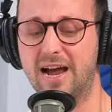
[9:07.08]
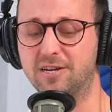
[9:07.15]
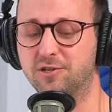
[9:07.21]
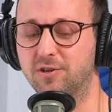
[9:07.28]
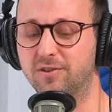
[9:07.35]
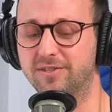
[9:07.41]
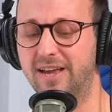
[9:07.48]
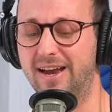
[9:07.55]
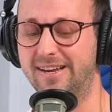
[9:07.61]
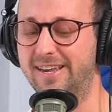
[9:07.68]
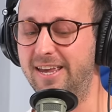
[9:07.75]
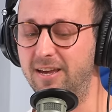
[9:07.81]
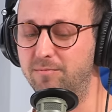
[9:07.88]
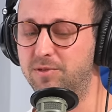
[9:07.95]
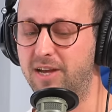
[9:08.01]
national debt
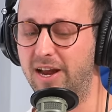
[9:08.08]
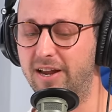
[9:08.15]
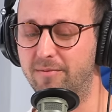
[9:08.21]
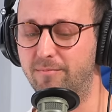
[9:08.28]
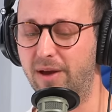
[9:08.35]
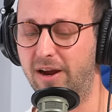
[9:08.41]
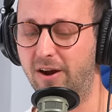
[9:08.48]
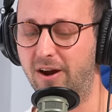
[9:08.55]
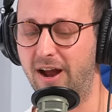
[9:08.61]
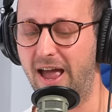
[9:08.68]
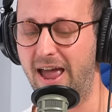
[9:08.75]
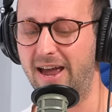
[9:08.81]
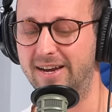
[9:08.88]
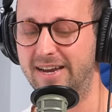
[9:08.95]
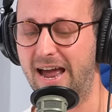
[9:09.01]
keeps getting bigger
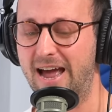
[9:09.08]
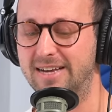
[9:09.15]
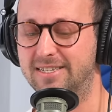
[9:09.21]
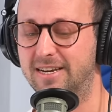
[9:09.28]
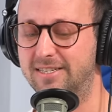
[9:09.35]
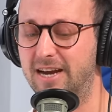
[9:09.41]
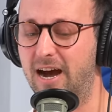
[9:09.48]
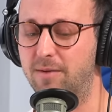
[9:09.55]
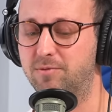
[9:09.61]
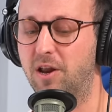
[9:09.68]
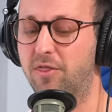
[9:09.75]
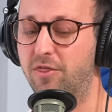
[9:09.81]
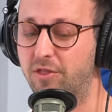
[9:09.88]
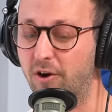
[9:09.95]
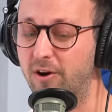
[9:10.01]
and has topped
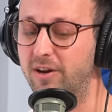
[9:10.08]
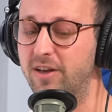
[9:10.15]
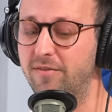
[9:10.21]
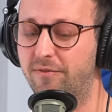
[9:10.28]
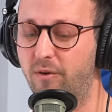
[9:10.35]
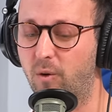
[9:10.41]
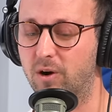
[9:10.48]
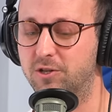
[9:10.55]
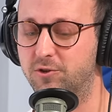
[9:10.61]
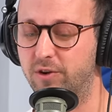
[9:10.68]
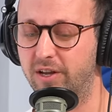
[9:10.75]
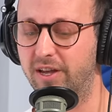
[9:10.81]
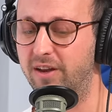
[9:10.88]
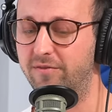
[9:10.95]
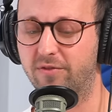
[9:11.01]
34
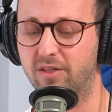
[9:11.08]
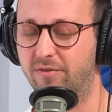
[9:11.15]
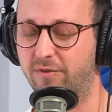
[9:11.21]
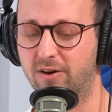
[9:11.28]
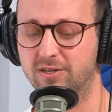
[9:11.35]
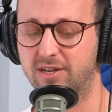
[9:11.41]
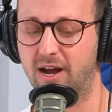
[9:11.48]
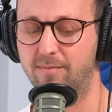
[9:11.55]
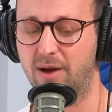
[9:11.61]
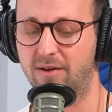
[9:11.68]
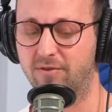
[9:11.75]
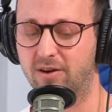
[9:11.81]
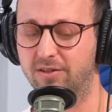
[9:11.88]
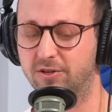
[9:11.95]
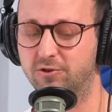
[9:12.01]
trillion for the first time time
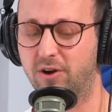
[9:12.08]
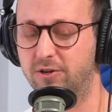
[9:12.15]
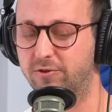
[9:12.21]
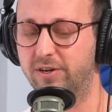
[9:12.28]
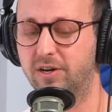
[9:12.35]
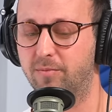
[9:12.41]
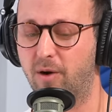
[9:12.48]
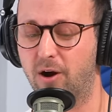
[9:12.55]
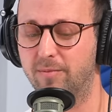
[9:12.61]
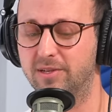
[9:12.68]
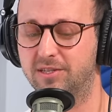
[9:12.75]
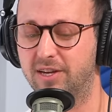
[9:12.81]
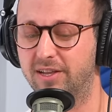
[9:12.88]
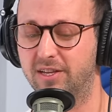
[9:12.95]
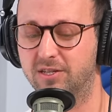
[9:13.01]
ever, the Treasury
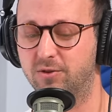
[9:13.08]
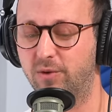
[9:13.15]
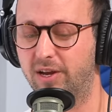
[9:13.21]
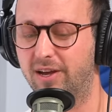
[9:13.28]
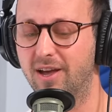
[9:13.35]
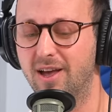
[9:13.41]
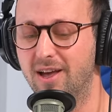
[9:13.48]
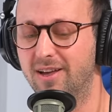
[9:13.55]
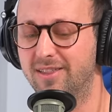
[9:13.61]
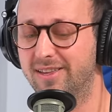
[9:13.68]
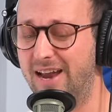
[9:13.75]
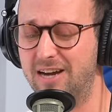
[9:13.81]
Department said this week. The